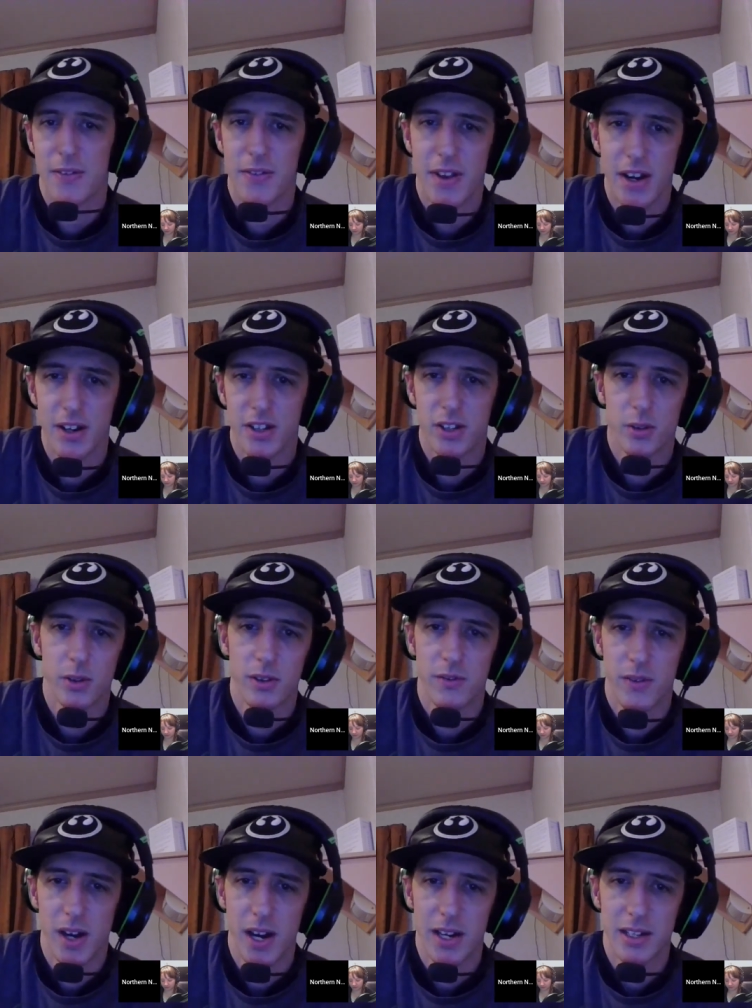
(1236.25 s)
there you'll
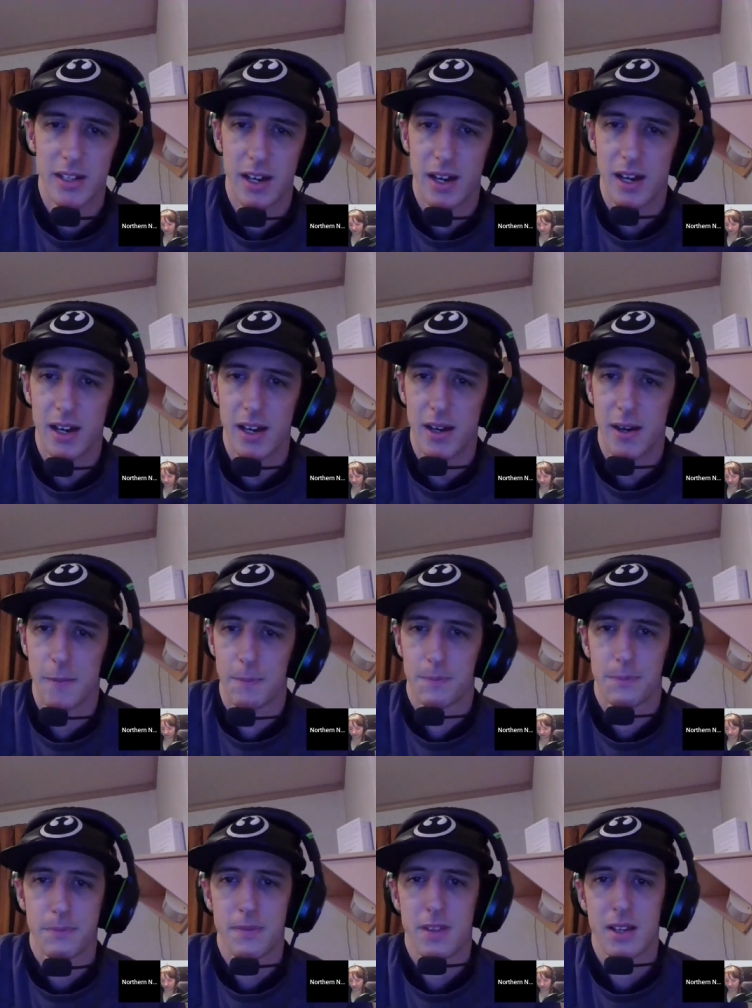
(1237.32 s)
find the
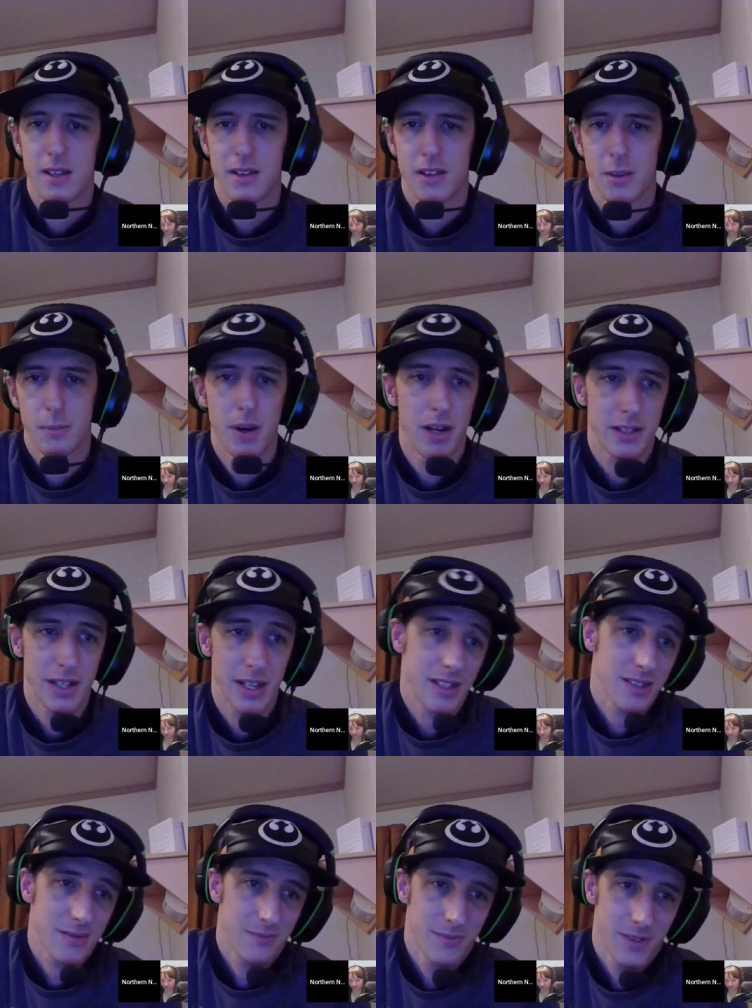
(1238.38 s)

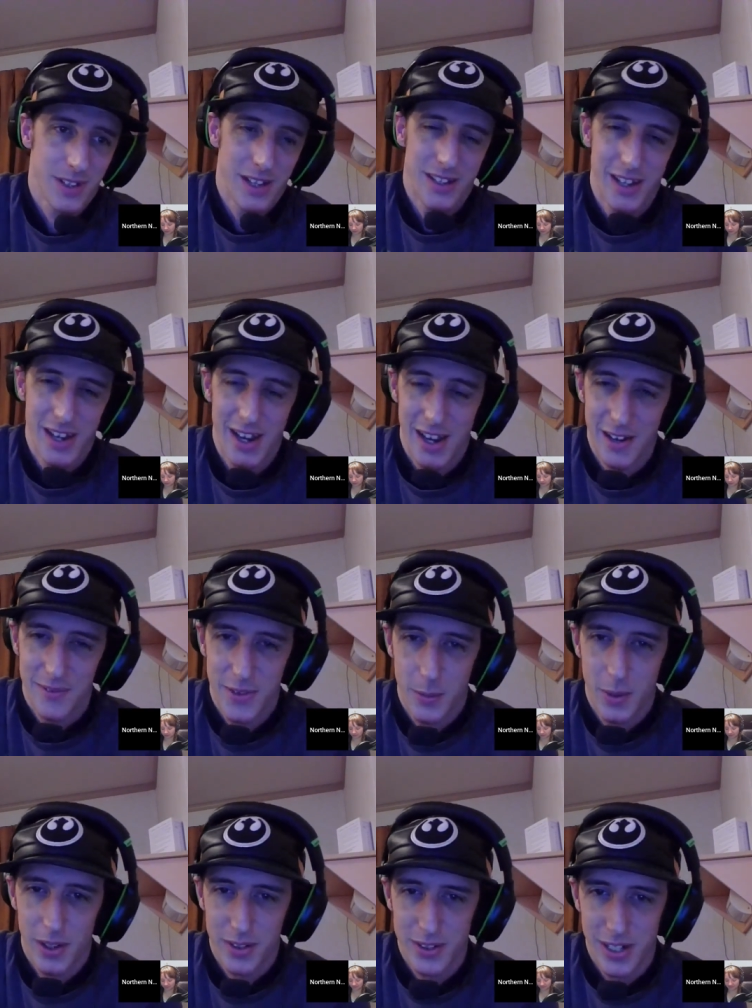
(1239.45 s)
podcast that they have, the
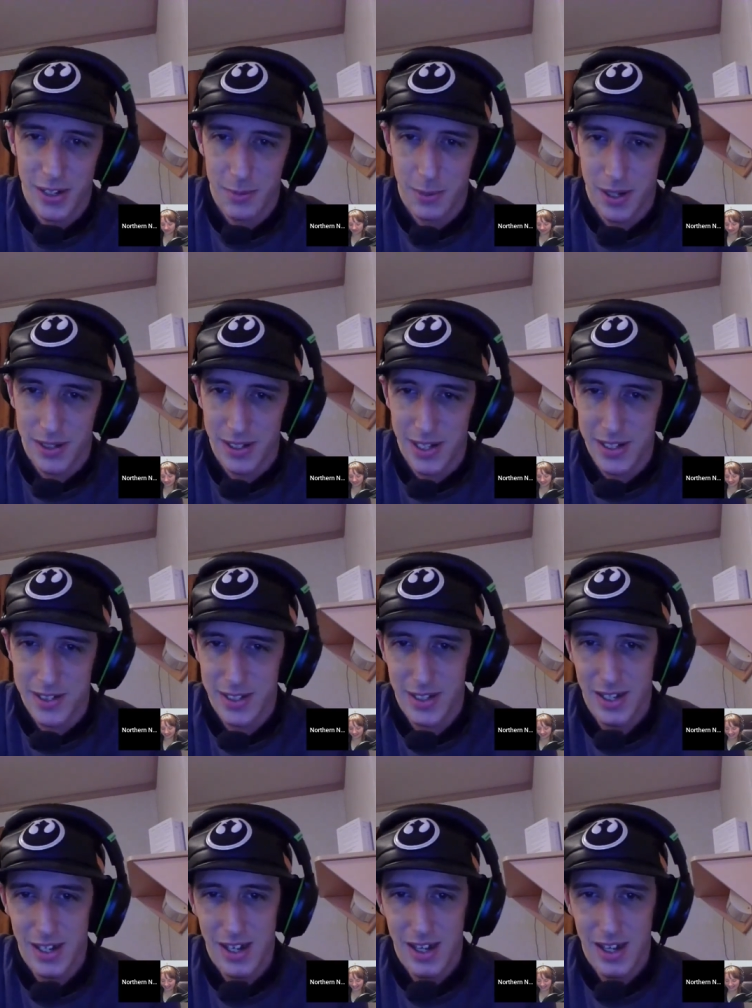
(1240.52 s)
Well Endowed Podcast.